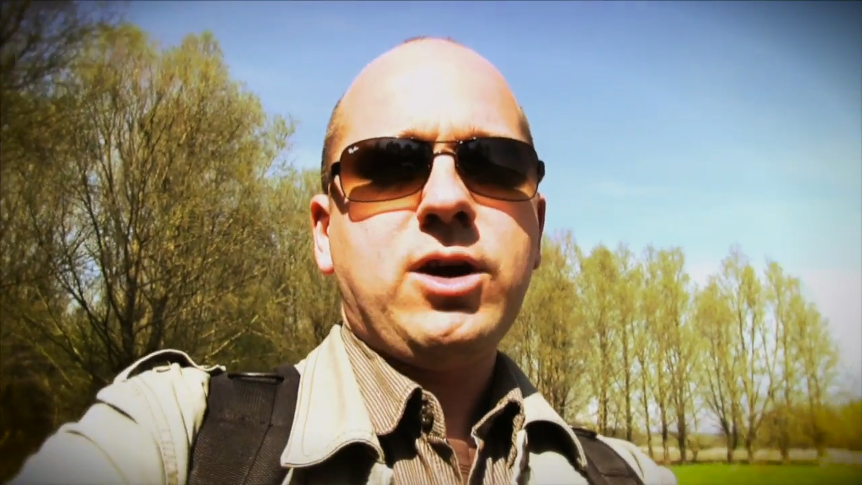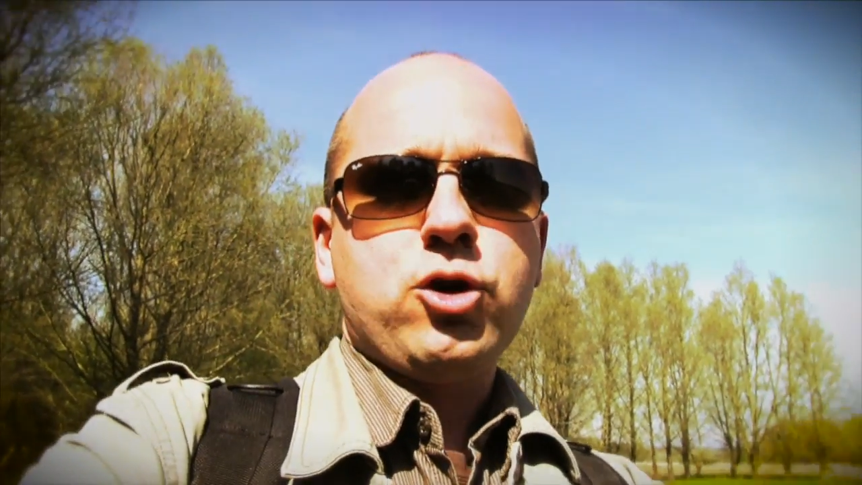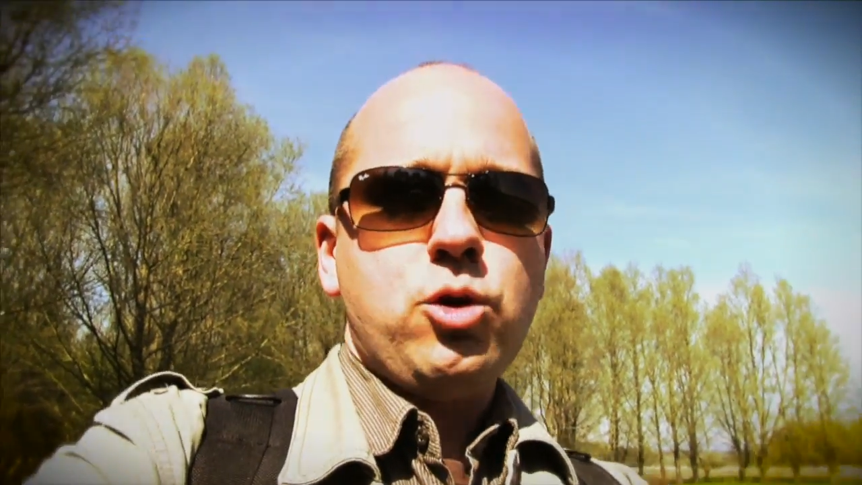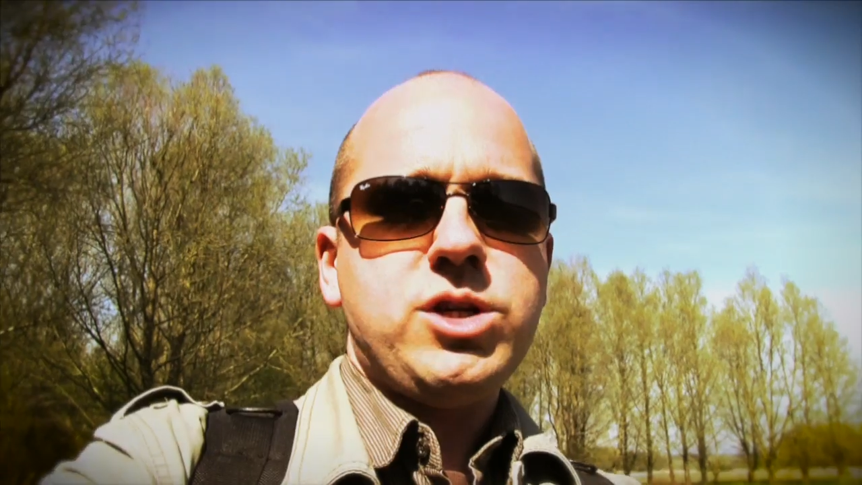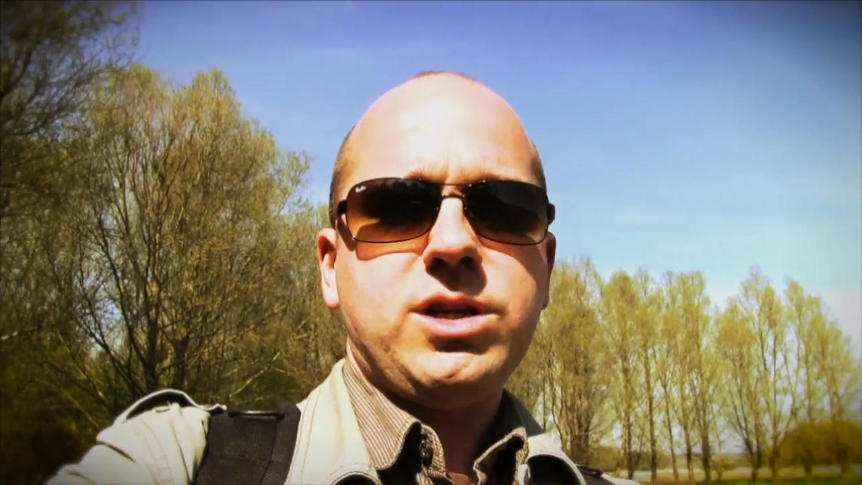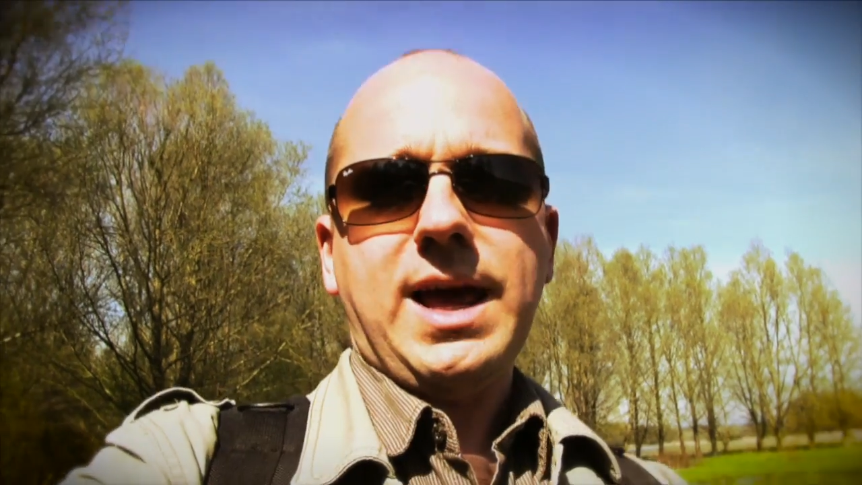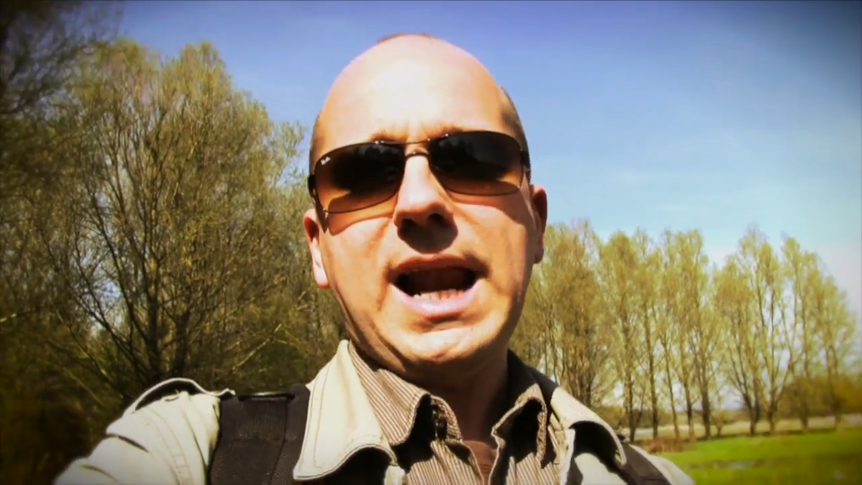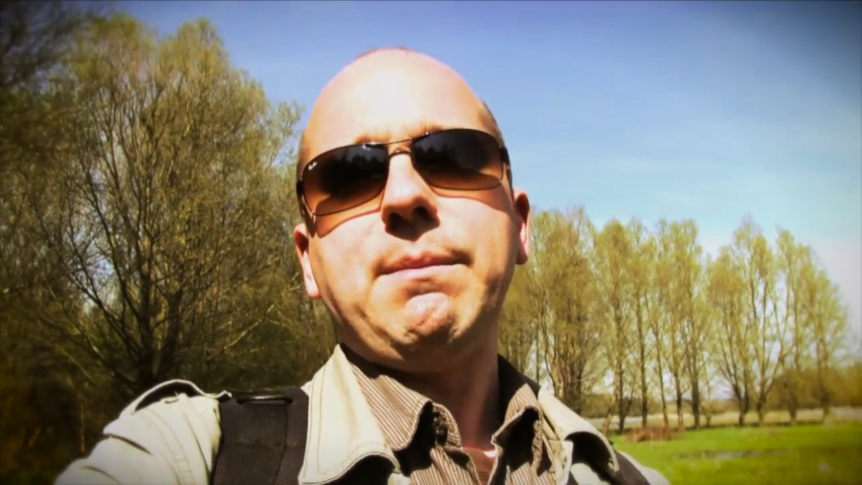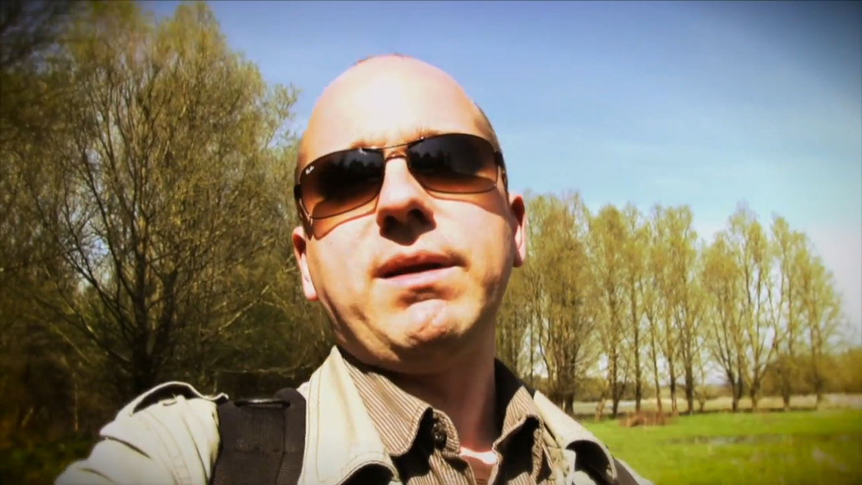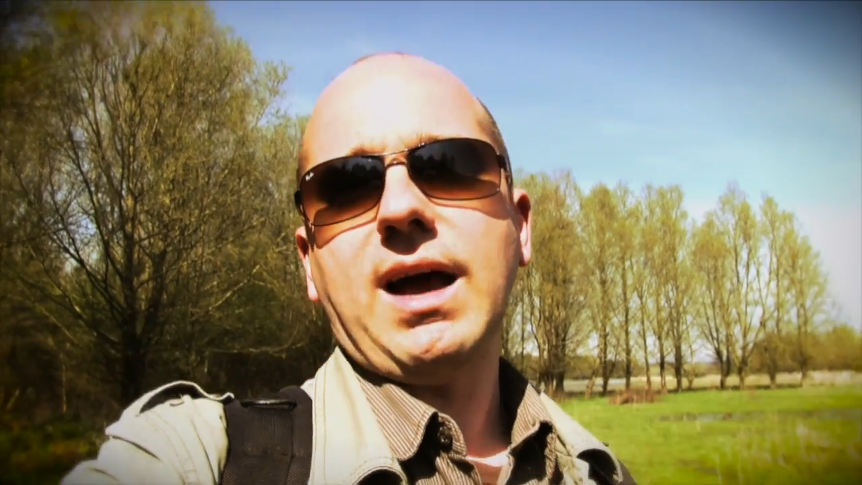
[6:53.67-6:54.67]
crucial
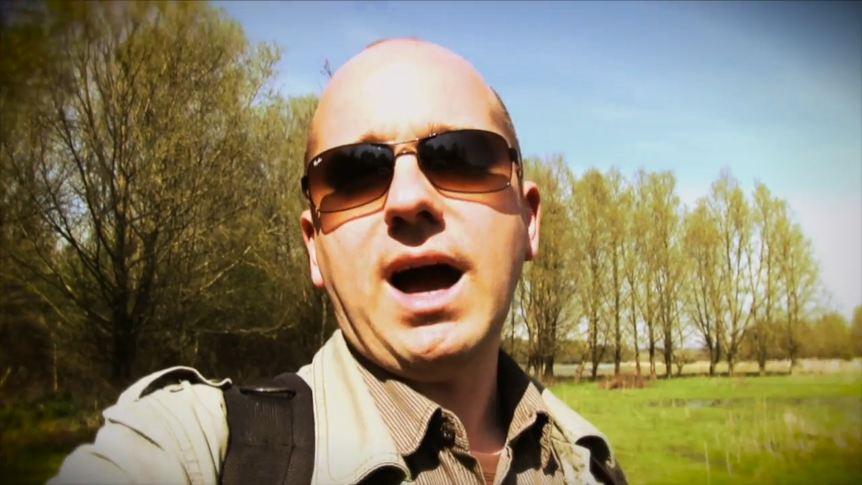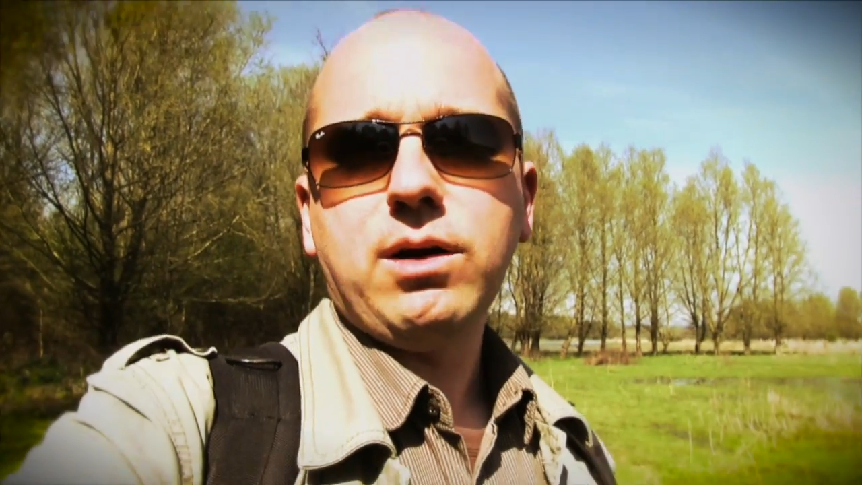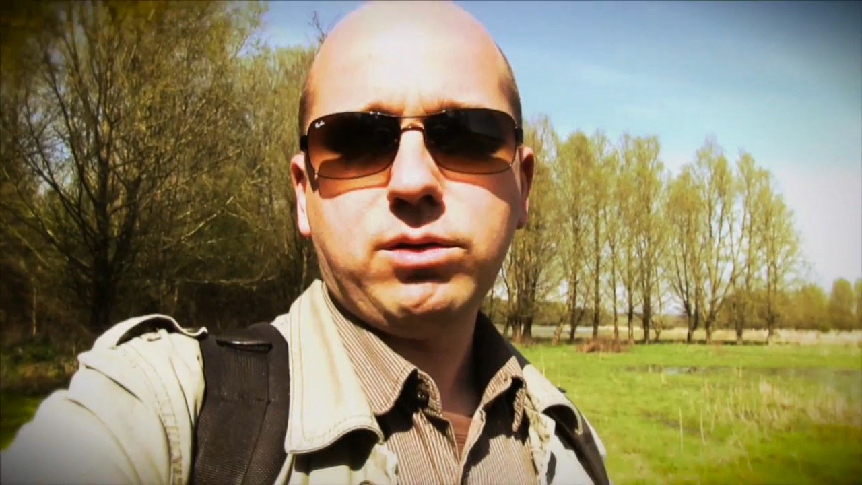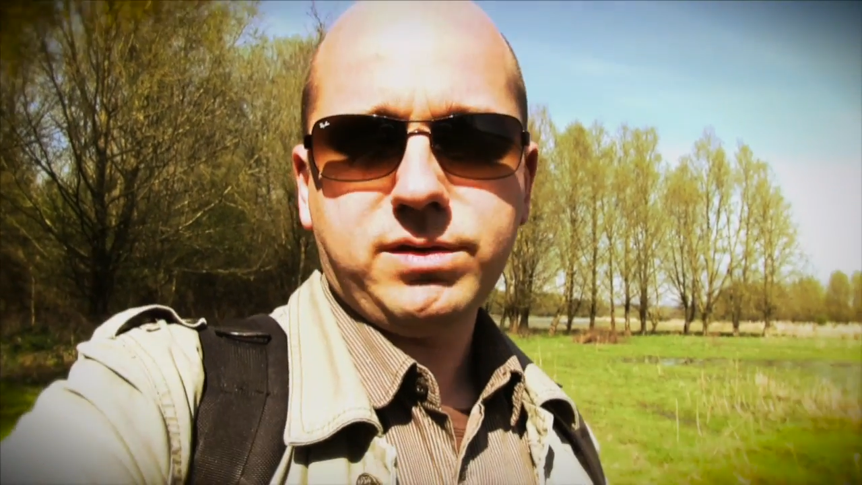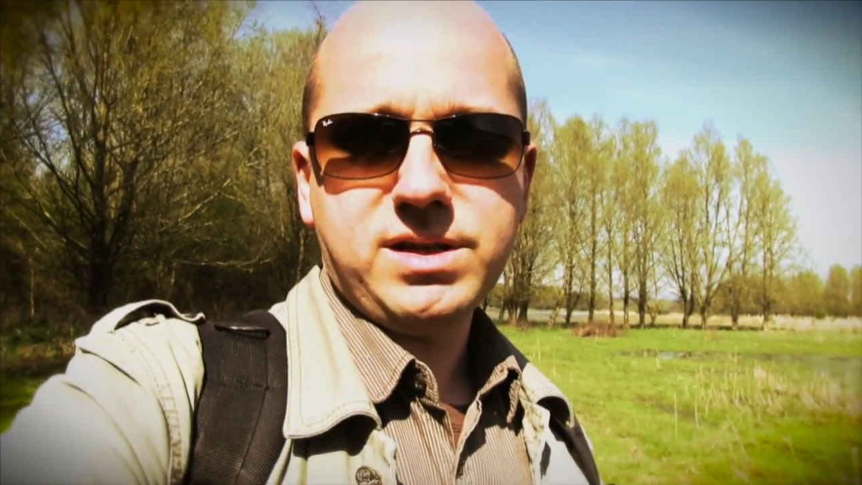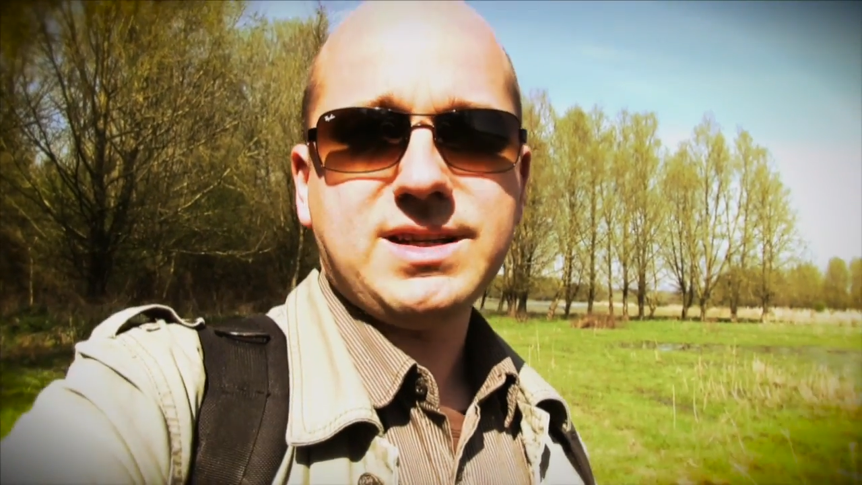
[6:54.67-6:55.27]
element out of